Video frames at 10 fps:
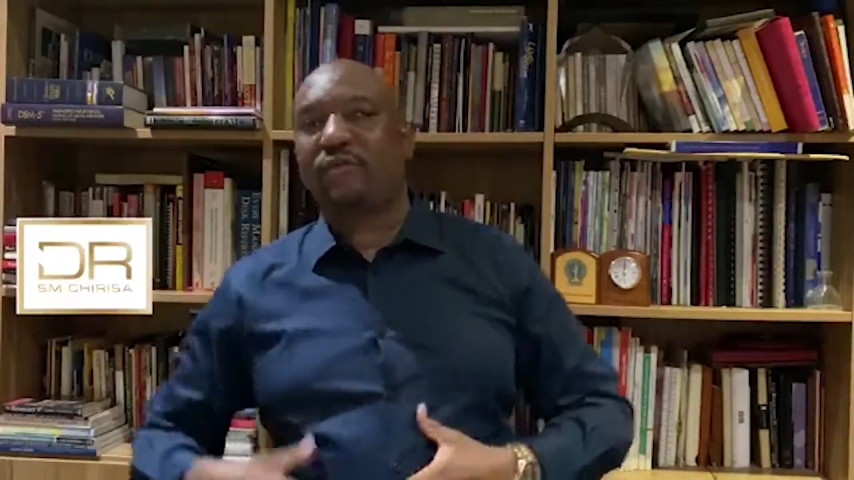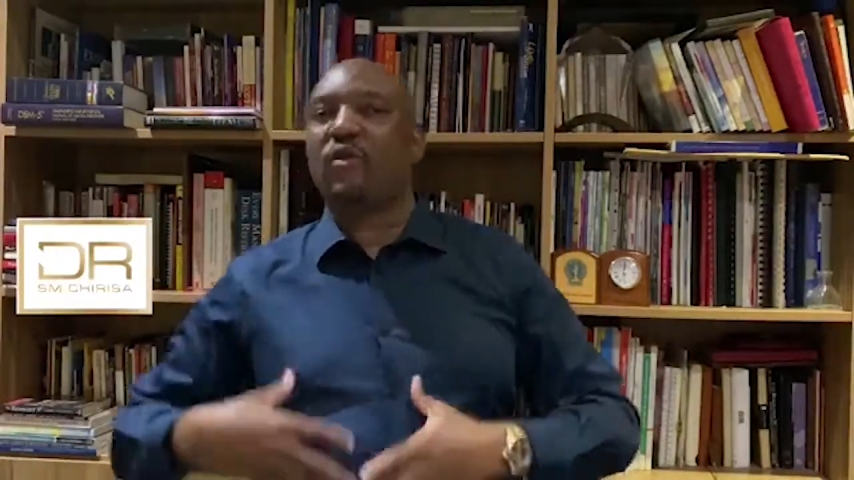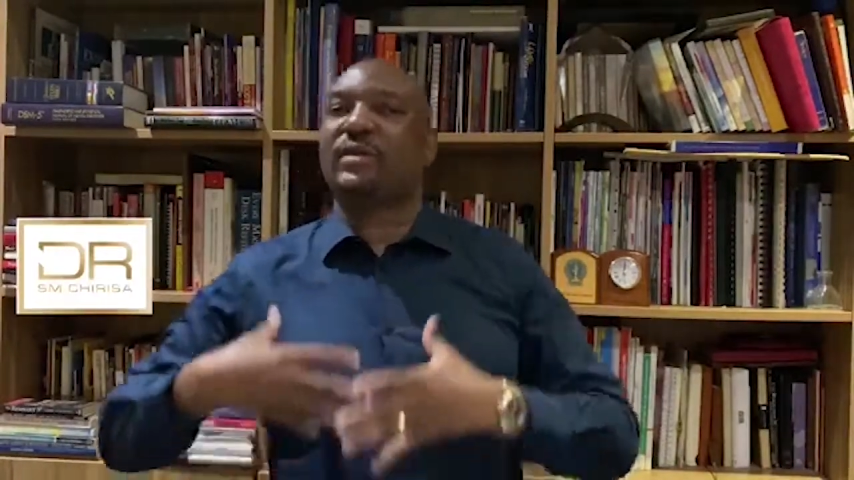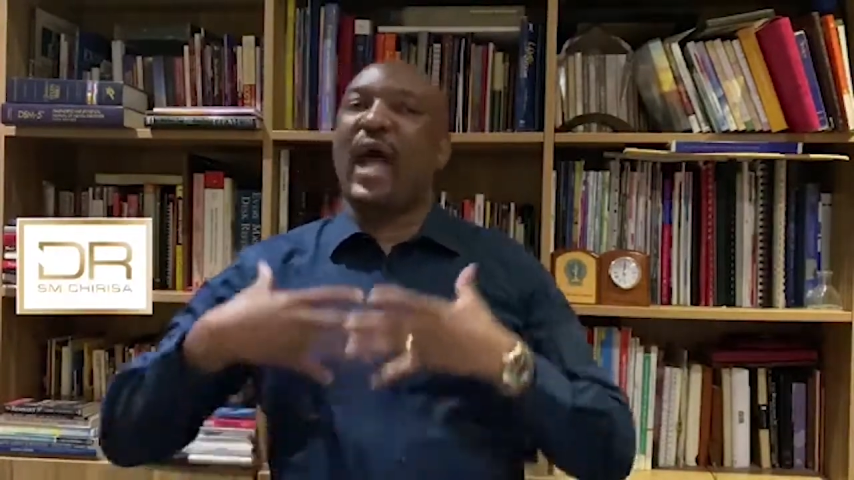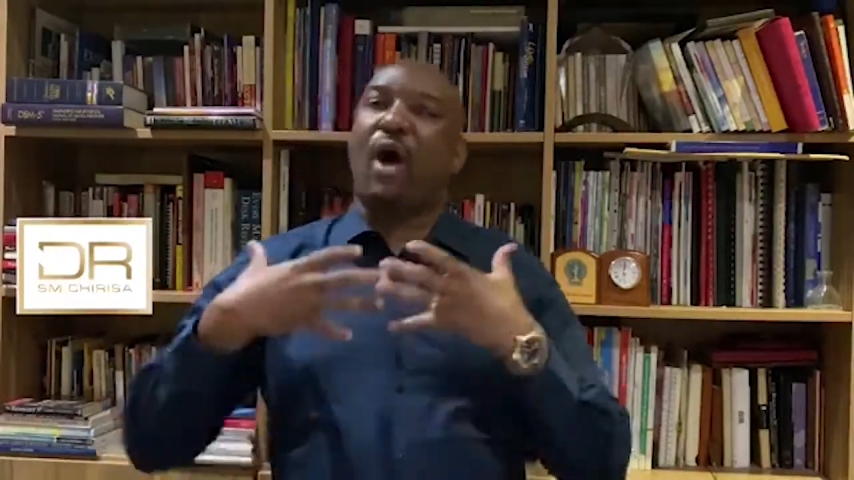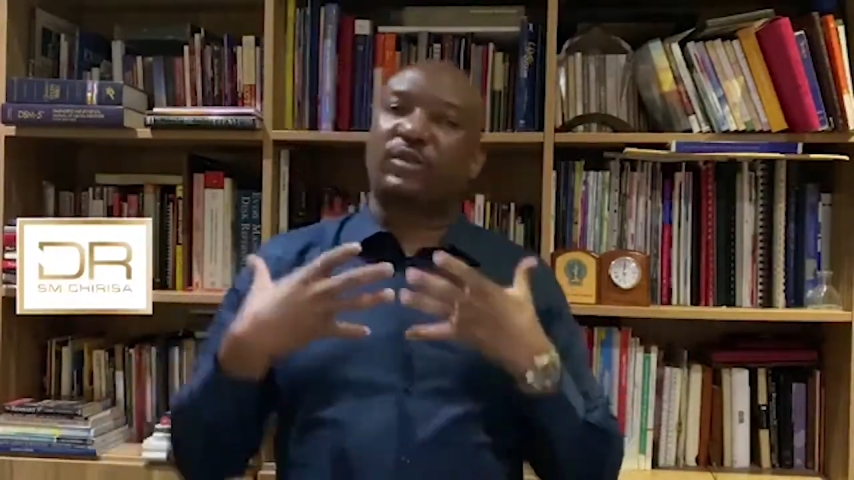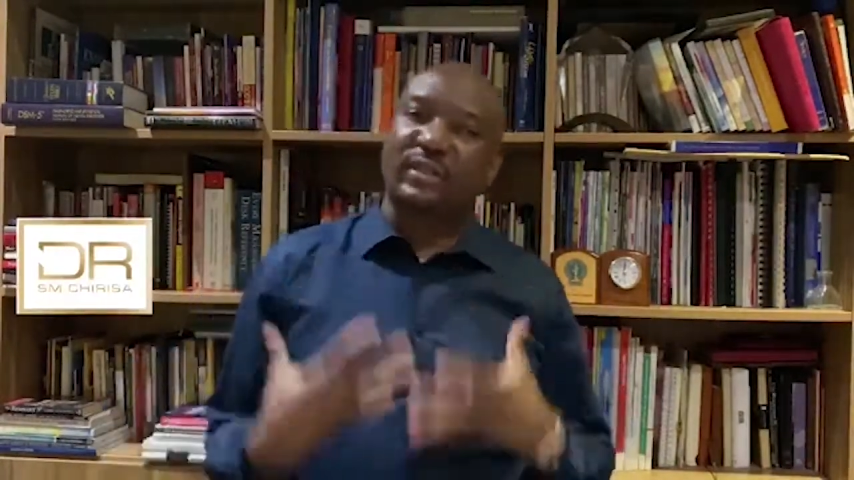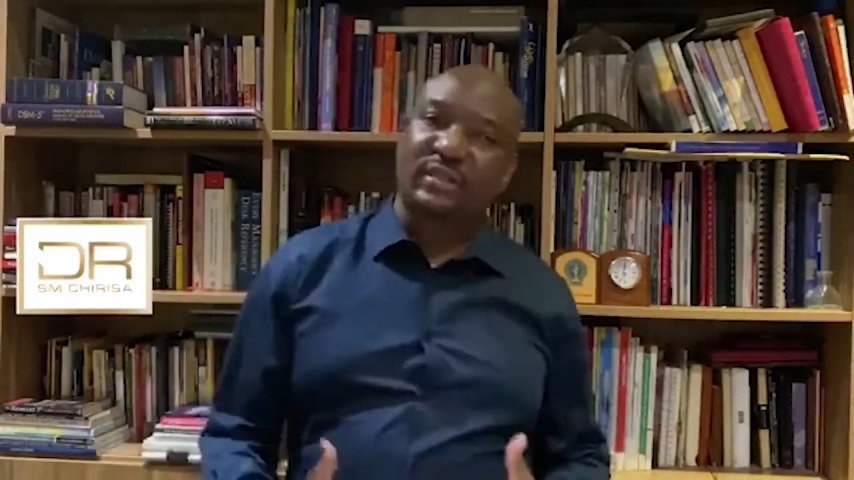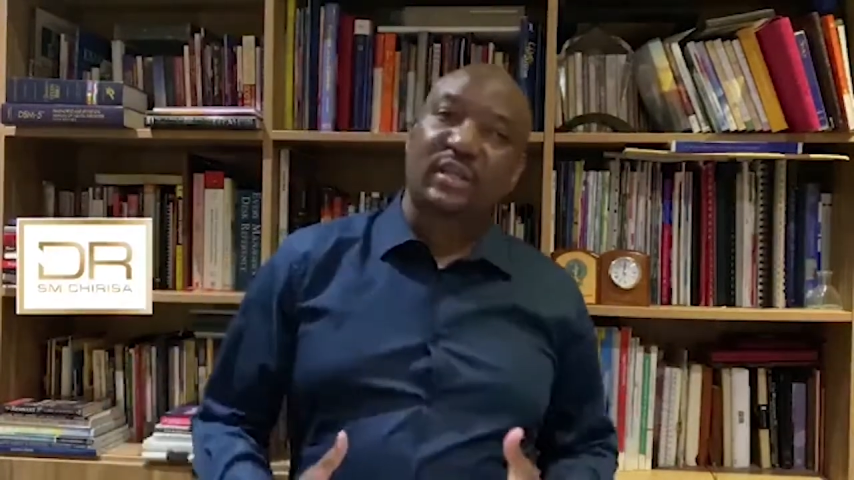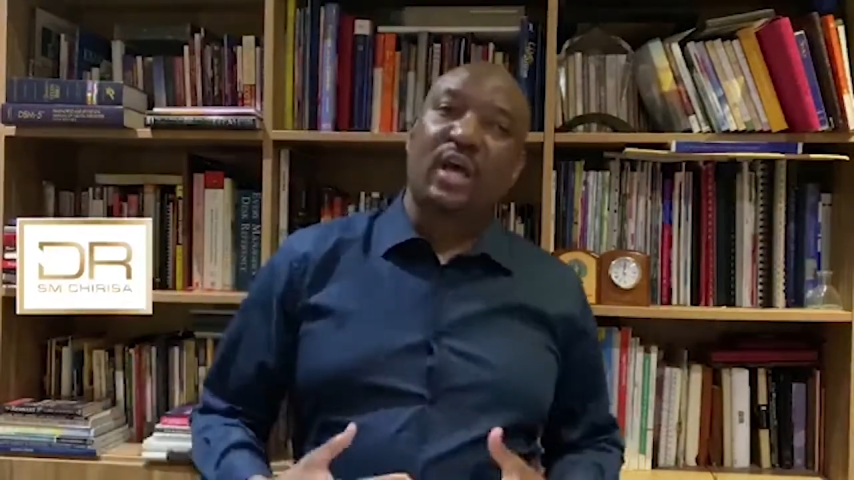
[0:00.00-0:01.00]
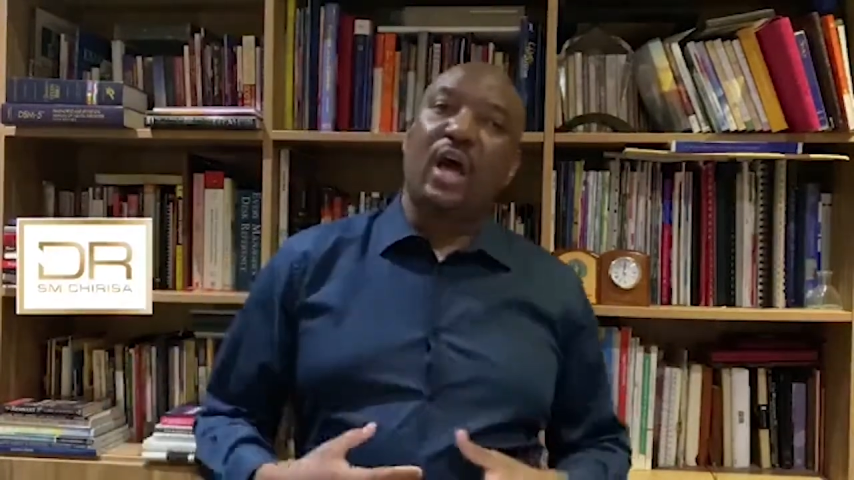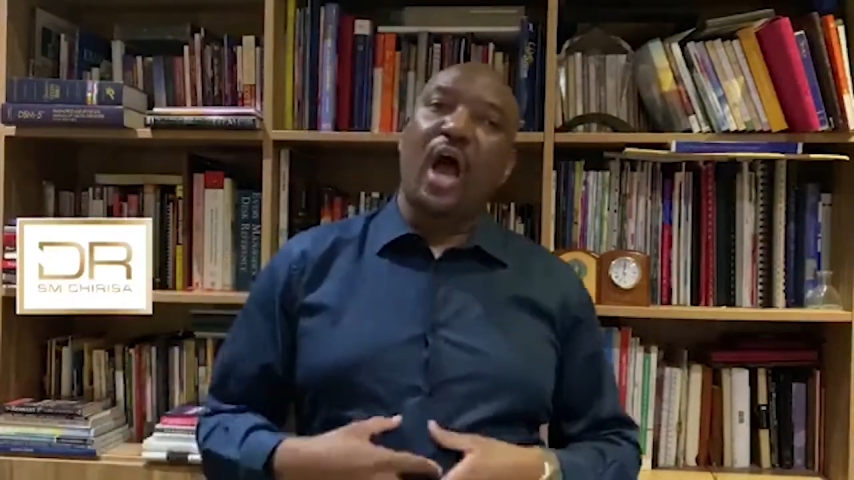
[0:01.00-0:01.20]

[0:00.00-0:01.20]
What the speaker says: You've got ulcers,